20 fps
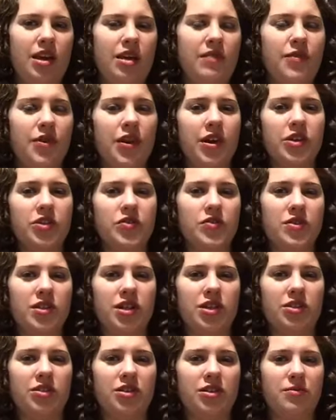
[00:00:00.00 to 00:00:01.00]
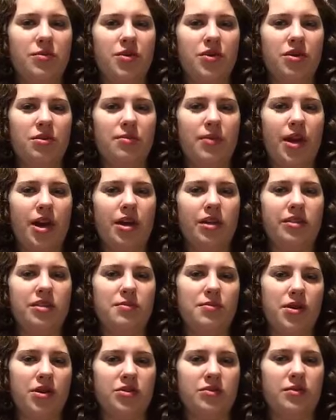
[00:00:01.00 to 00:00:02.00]
If you're interested in learning more about
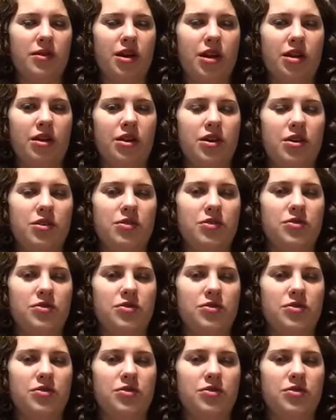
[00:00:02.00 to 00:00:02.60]
the Belgian Congo,